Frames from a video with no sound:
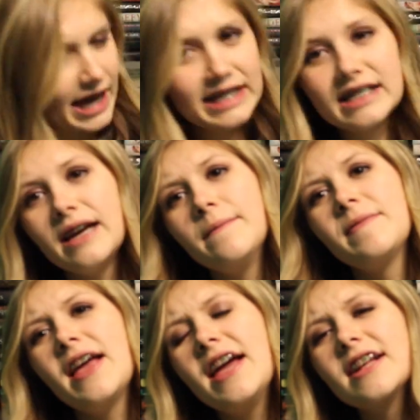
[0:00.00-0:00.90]
And
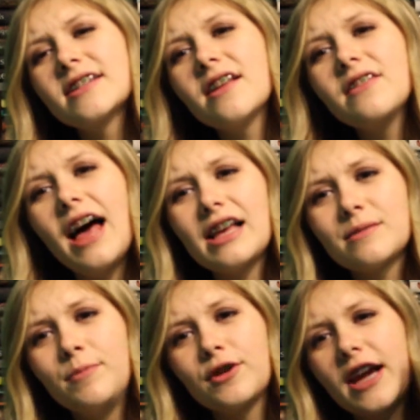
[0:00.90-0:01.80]
it is the
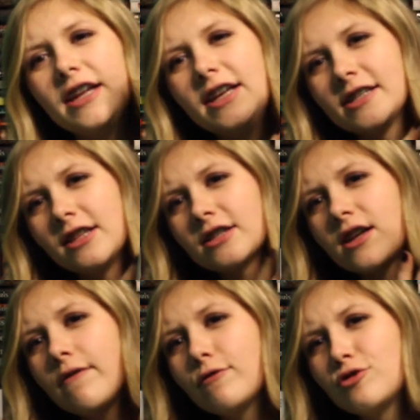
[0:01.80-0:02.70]
last book, and isn't this
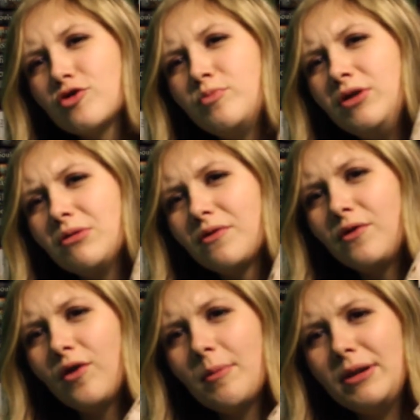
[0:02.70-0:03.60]
cover just
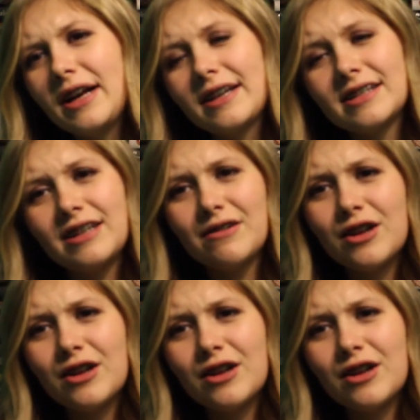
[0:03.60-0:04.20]
beautiful? I mean, I could stare